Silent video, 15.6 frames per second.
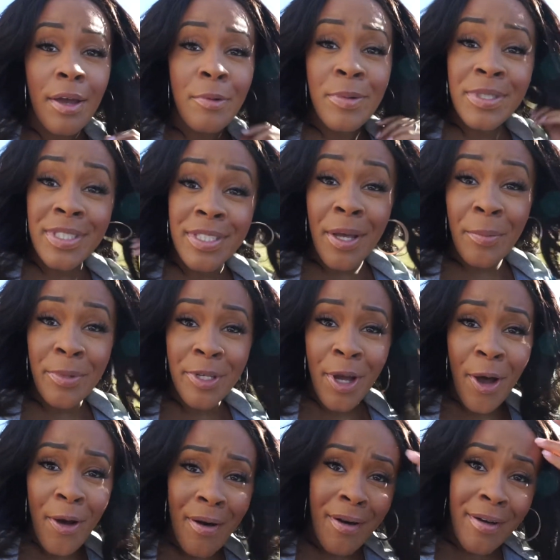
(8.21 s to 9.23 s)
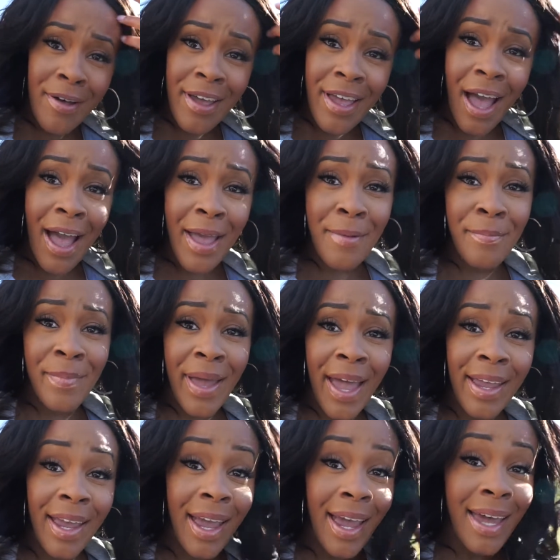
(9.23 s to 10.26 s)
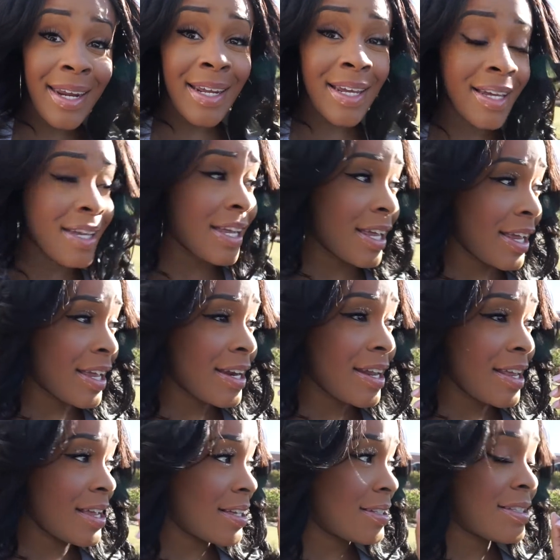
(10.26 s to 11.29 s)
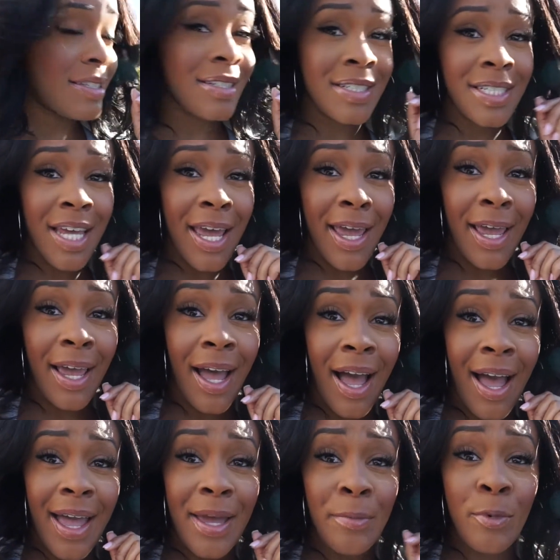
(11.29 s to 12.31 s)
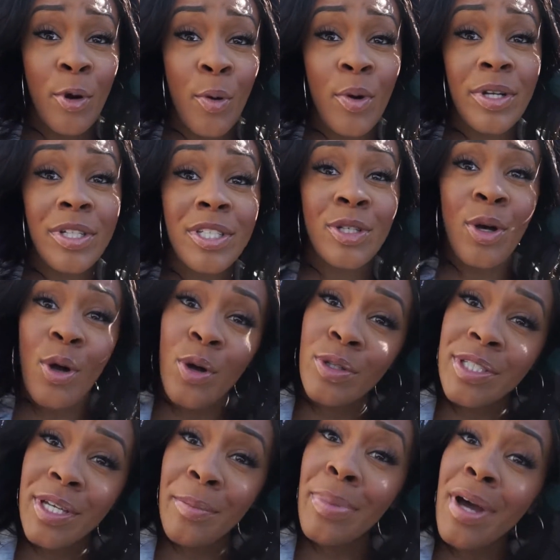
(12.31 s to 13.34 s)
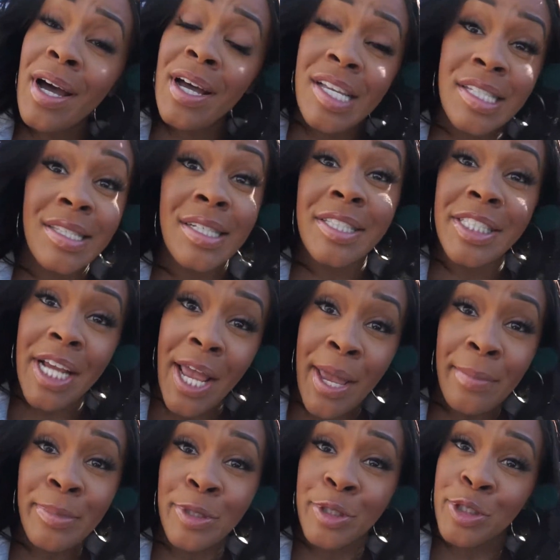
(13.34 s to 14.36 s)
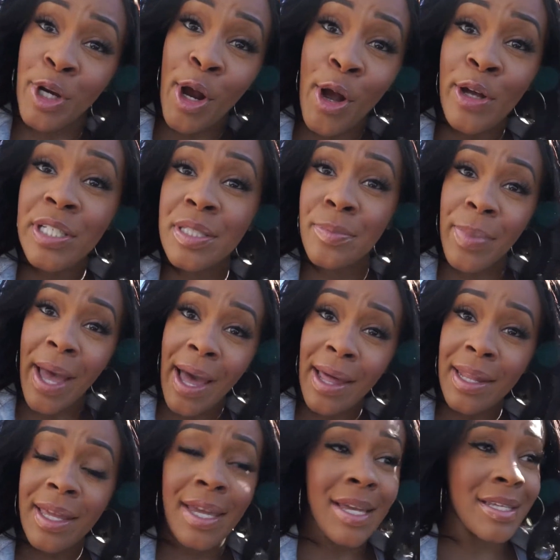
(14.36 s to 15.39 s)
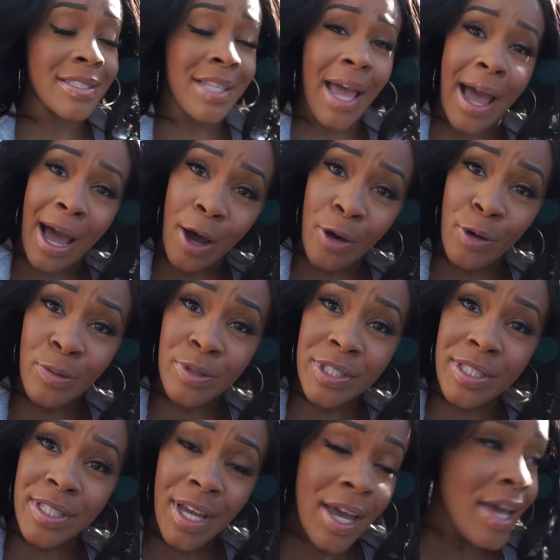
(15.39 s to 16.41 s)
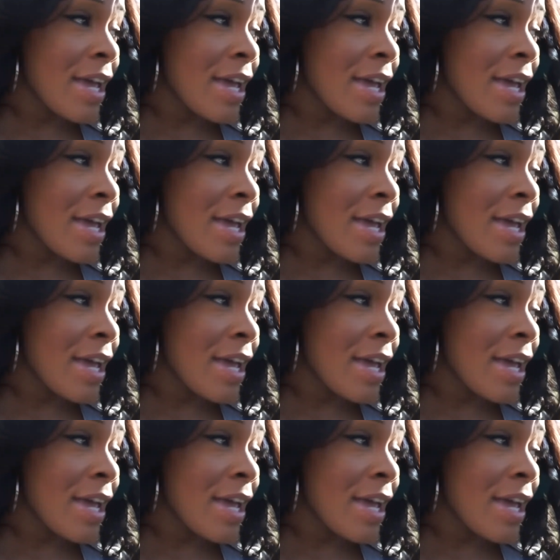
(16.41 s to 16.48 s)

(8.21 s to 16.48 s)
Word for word: what's up y'all i am back at it again and today i am going to ulta because the james charles palette is out